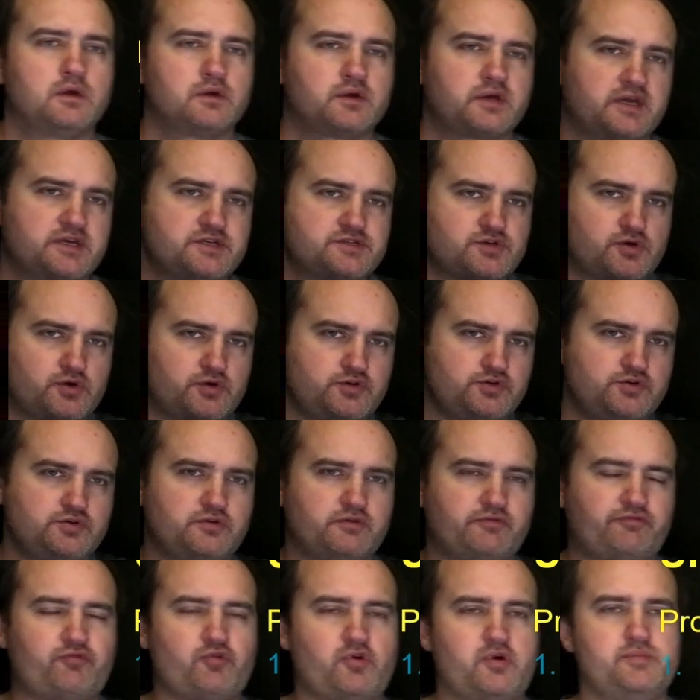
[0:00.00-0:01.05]
Okay, so
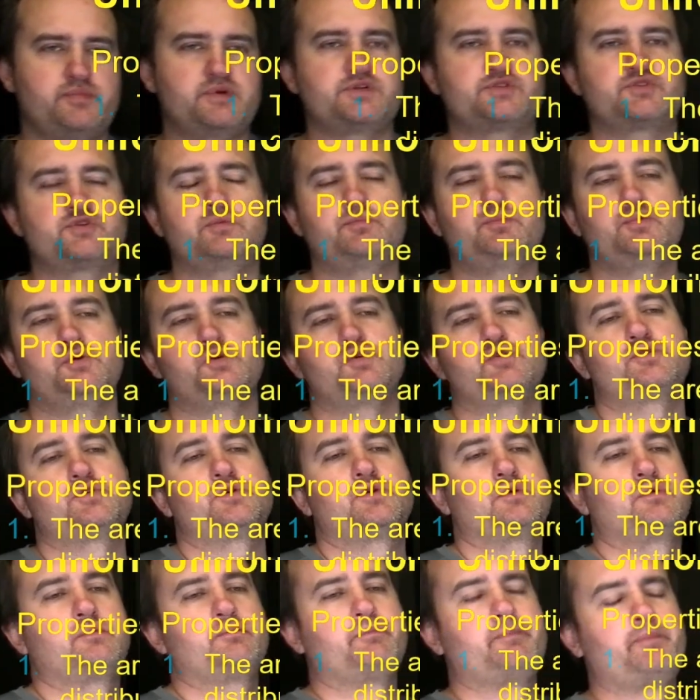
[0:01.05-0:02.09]
uniform
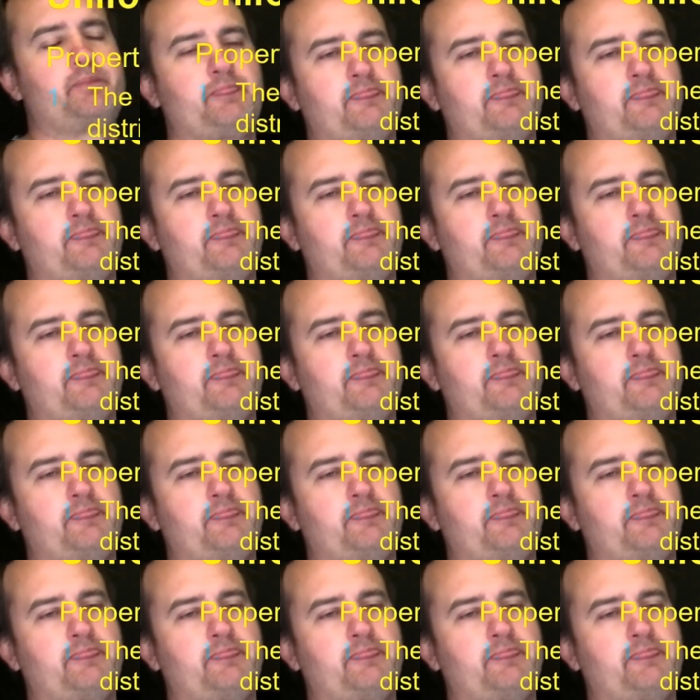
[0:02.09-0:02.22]
distribution